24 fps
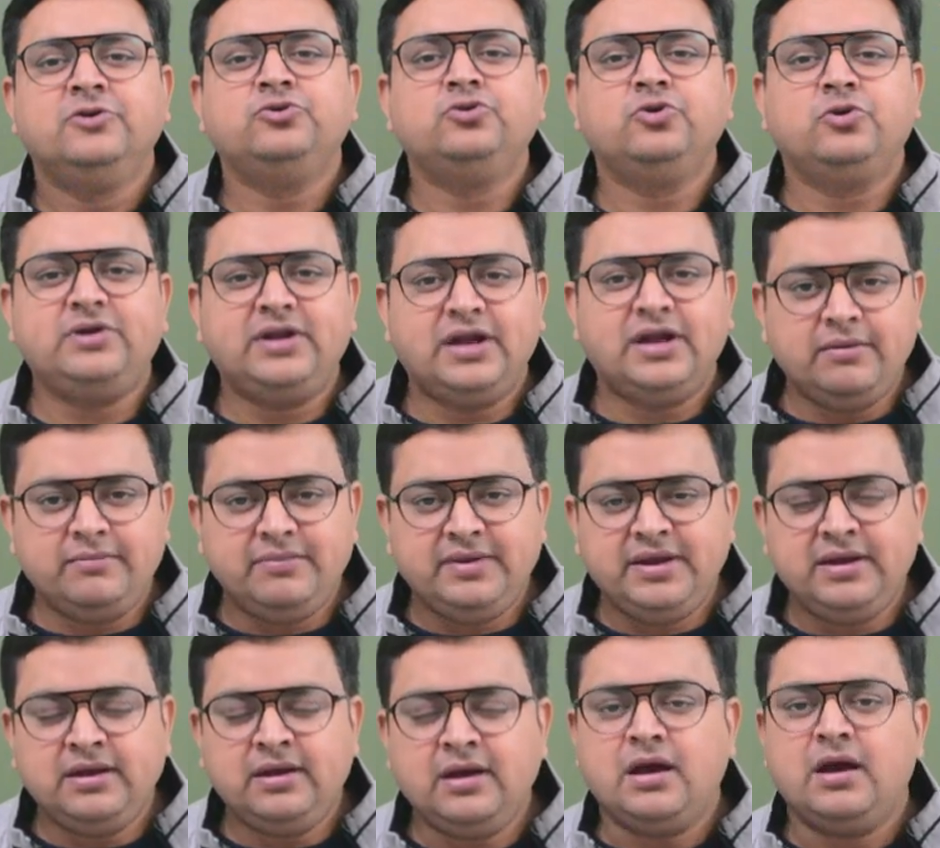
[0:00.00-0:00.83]
so tell
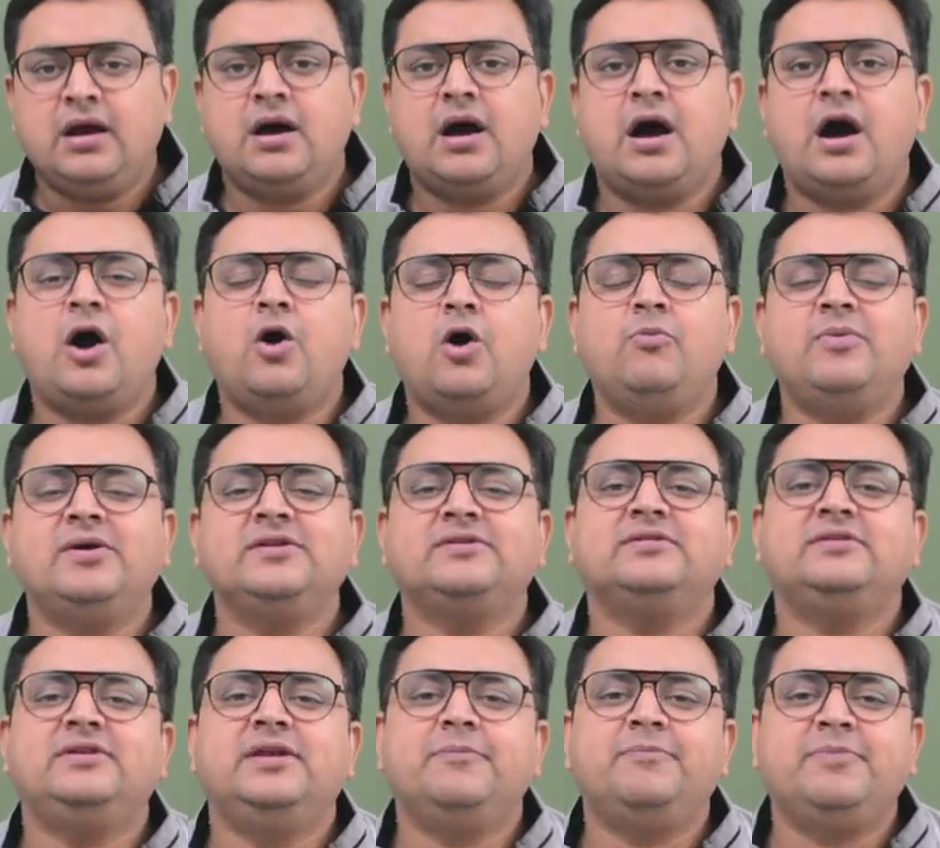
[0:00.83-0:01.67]
me how
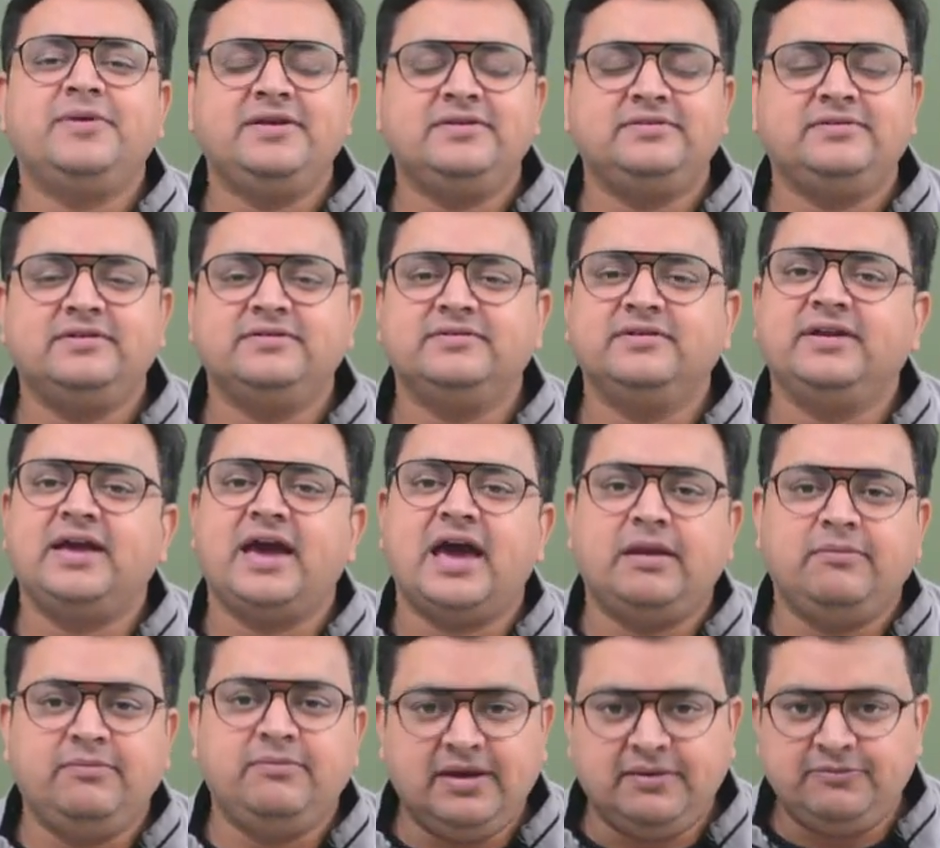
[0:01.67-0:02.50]
much depreciation
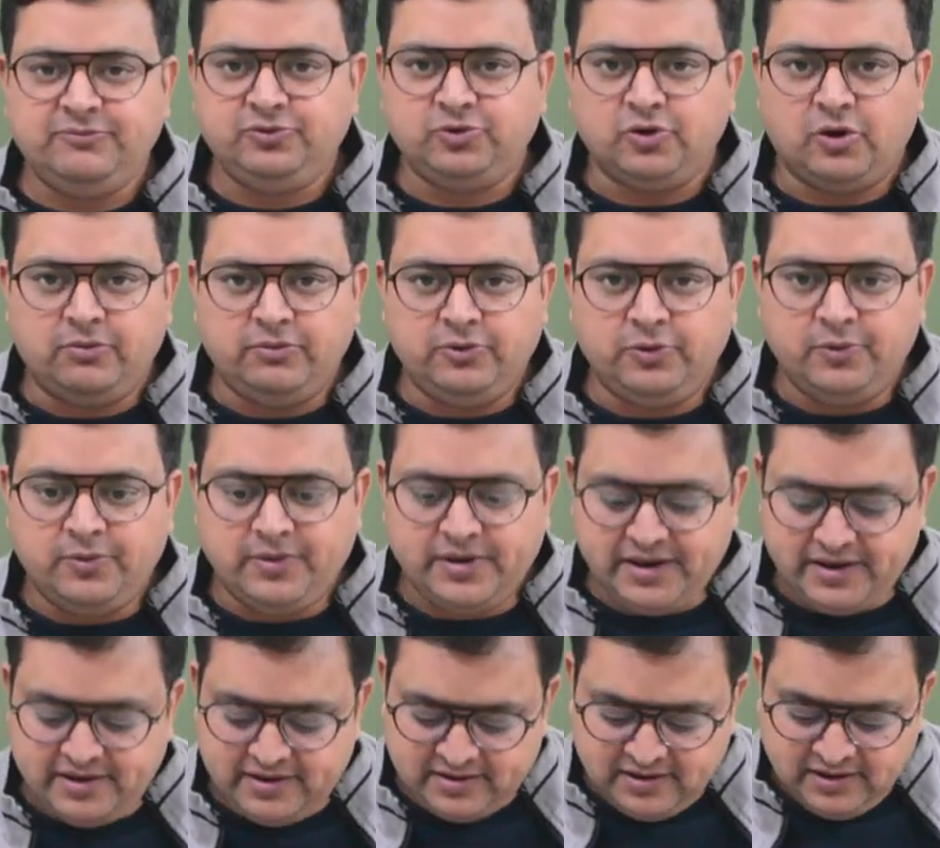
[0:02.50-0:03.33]
can be absorbed
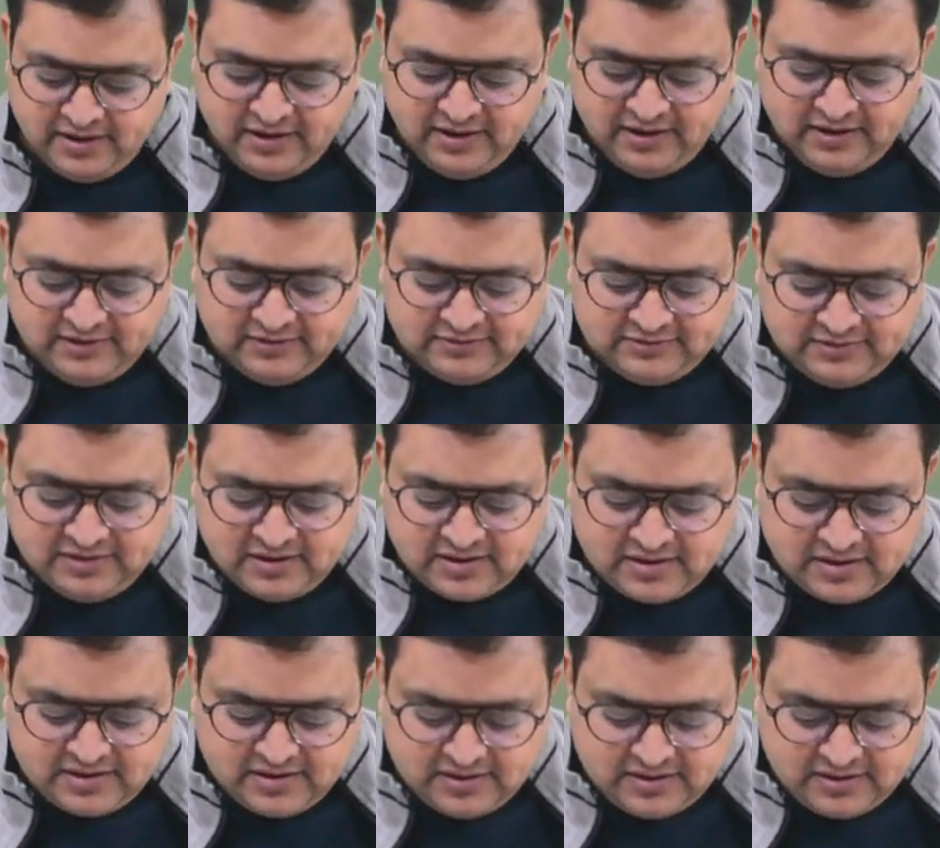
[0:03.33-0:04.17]
here
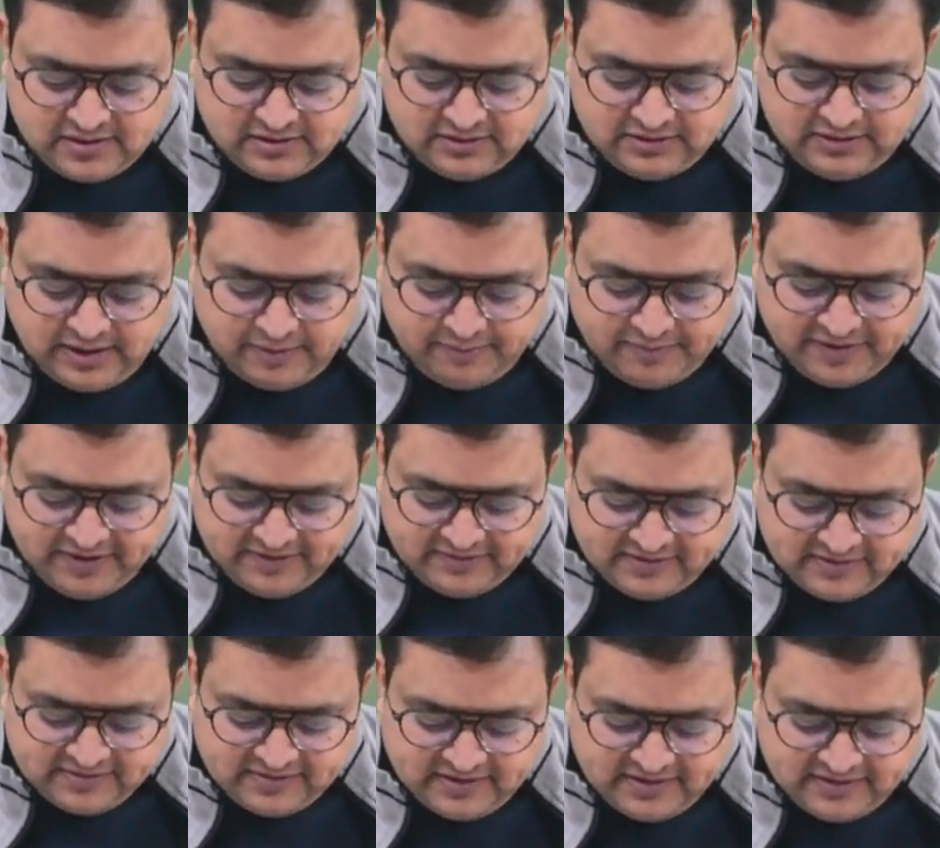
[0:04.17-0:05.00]
sir
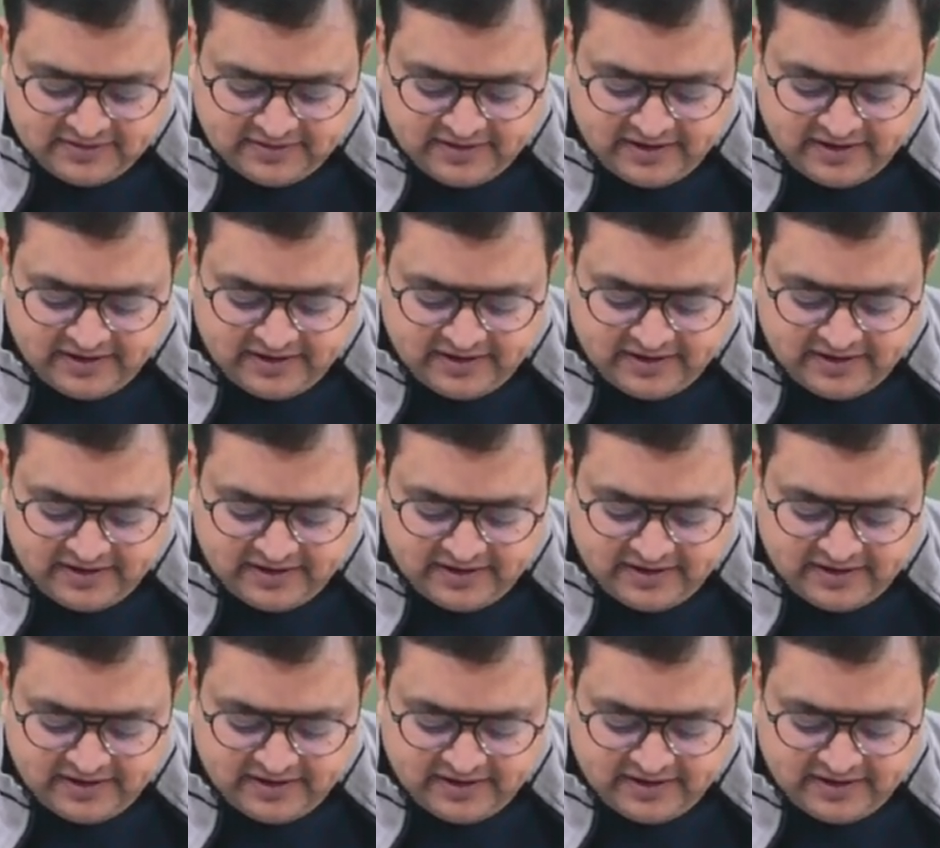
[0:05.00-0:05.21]
depreciation is